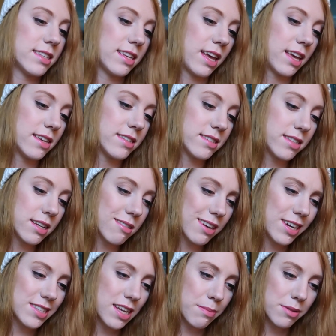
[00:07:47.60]
is a
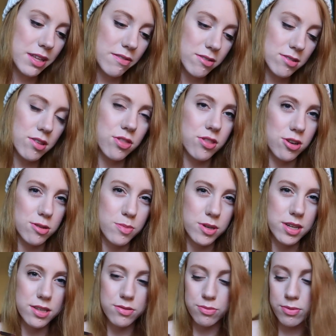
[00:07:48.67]
series, I believe there's a third
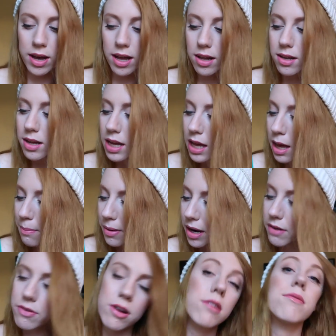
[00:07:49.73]
book as well, but
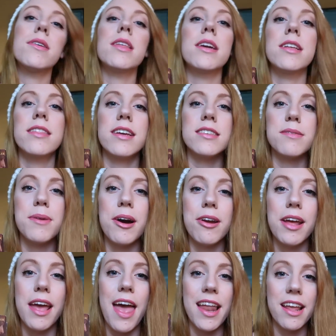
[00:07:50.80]
I've heard really good things about
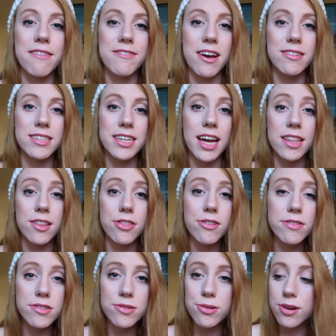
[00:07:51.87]
it and I found it at the
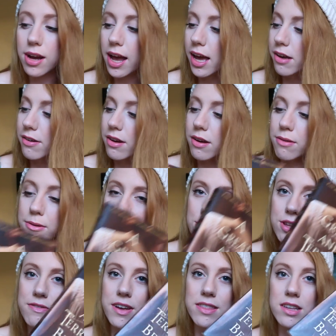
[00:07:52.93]
thrift store. I
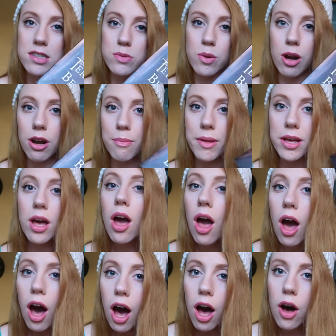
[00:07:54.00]
originally found this one and I'm like,
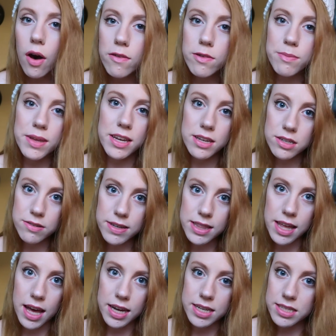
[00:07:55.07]
oh, I've been meaning to
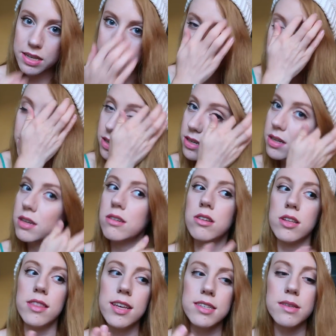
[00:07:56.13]
read that because I've heard
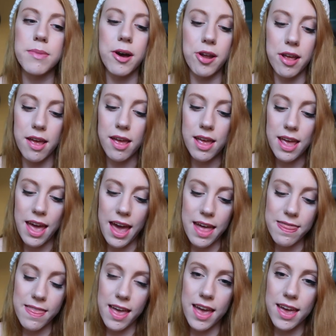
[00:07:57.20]
good things about it.
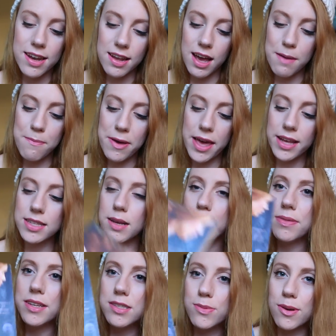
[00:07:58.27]
And then I picked
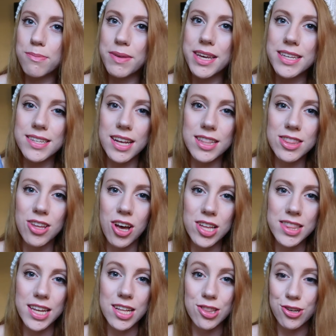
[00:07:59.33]
up this one because I
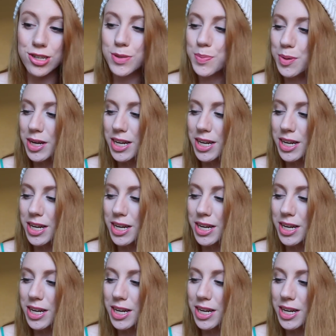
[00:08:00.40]
thought that it looked